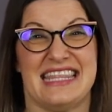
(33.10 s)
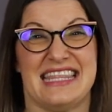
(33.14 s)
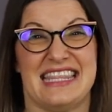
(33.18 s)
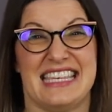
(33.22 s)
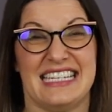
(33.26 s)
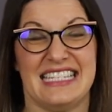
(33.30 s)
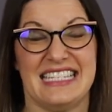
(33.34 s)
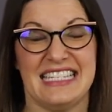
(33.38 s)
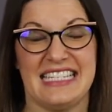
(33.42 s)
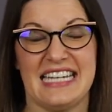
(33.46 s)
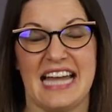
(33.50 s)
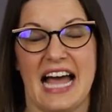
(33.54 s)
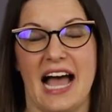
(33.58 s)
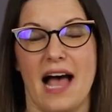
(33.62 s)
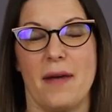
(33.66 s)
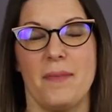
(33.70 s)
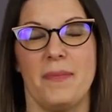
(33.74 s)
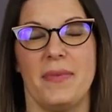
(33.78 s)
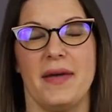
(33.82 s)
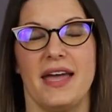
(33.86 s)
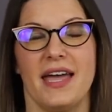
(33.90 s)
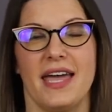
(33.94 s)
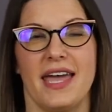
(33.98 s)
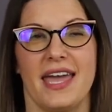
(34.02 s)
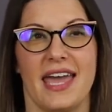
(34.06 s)
This
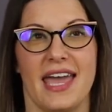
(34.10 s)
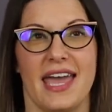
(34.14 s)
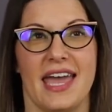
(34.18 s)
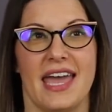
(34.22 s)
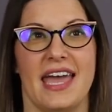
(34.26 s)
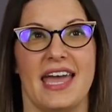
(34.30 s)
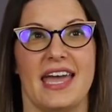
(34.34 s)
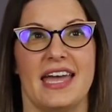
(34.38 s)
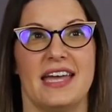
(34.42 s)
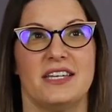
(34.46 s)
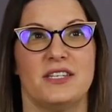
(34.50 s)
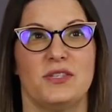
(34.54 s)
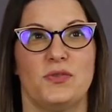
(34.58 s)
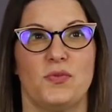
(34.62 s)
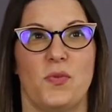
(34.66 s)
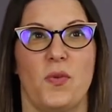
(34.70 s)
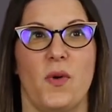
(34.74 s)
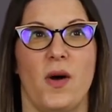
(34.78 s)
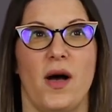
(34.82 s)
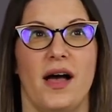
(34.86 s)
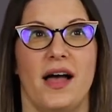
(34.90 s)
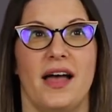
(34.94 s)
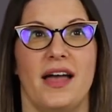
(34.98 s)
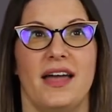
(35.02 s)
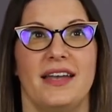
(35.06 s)
topic is
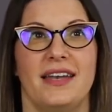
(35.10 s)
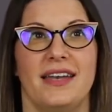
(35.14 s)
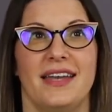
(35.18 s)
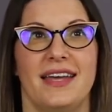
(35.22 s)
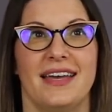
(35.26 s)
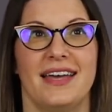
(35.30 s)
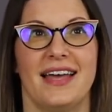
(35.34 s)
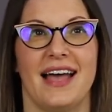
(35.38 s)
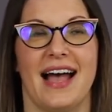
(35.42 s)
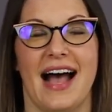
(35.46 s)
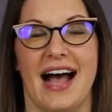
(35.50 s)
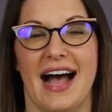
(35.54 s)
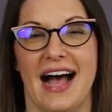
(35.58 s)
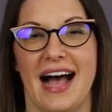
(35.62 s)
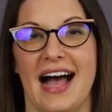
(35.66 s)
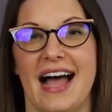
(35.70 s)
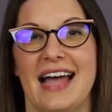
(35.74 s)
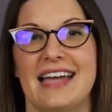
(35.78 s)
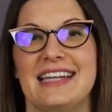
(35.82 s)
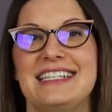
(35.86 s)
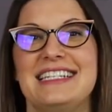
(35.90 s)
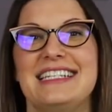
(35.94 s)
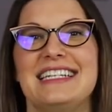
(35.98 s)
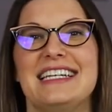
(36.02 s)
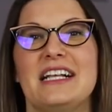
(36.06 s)
one
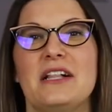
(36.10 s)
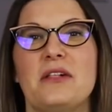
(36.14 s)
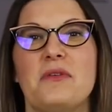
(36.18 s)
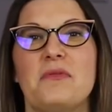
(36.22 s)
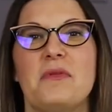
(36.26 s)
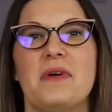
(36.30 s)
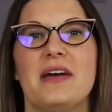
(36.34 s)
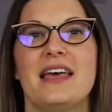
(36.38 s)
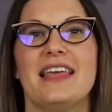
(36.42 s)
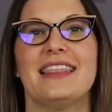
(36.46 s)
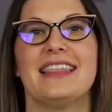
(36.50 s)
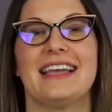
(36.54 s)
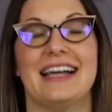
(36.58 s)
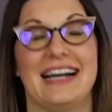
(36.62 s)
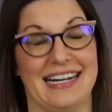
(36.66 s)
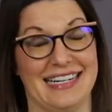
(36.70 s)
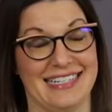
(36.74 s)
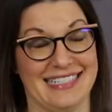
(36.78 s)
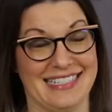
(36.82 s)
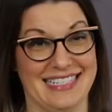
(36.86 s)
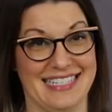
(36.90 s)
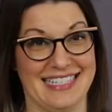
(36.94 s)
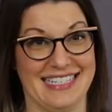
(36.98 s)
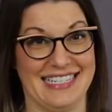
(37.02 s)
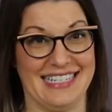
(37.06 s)
I deal with
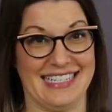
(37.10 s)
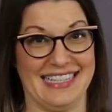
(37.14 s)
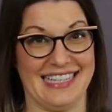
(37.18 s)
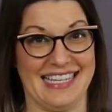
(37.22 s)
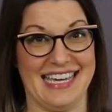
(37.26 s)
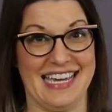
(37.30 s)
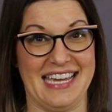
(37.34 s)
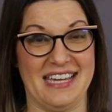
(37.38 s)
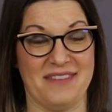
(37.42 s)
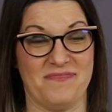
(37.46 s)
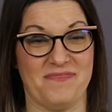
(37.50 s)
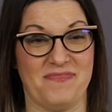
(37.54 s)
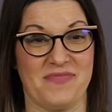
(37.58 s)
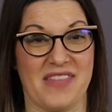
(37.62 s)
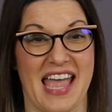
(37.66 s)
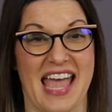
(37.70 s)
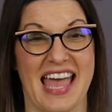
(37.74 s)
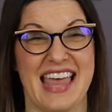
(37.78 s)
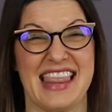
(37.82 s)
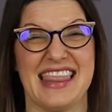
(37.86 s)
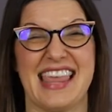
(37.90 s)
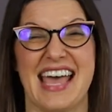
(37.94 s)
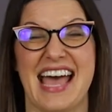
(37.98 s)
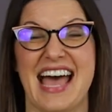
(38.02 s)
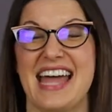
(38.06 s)
constantly,
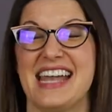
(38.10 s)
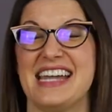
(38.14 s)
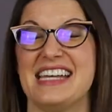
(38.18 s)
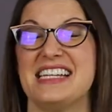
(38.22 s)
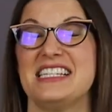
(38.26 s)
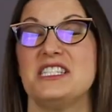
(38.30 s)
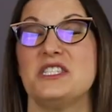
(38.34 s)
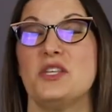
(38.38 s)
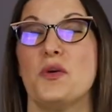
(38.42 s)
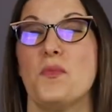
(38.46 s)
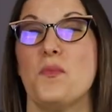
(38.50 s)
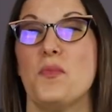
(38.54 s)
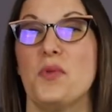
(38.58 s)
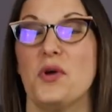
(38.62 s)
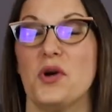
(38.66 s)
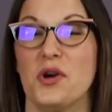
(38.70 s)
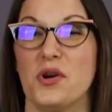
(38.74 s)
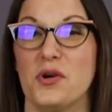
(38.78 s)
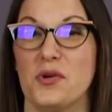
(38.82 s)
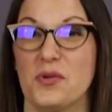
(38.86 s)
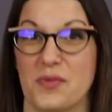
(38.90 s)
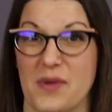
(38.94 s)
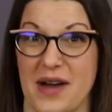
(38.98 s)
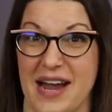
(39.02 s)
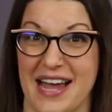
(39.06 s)
and that is
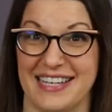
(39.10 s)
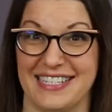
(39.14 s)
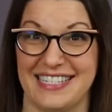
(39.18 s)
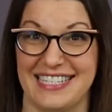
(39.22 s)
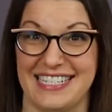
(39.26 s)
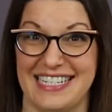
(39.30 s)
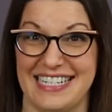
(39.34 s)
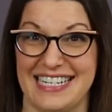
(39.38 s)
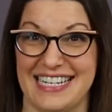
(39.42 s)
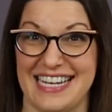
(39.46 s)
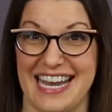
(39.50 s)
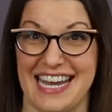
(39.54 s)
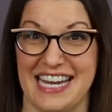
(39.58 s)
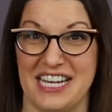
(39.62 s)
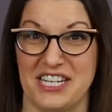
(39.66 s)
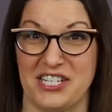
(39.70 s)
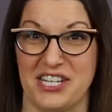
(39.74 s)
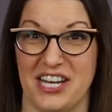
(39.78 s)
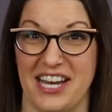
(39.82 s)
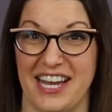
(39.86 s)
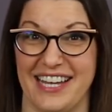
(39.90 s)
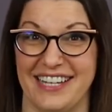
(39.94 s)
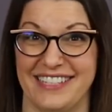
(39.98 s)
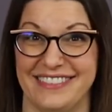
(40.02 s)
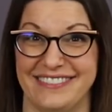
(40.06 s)

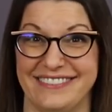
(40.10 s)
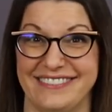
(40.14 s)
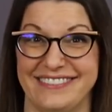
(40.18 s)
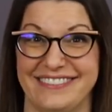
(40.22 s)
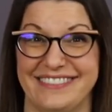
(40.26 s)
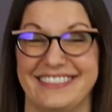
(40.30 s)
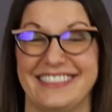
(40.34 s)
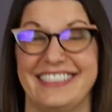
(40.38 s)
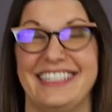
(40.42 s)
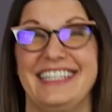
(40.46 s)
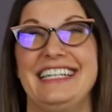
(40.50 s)
procrastination.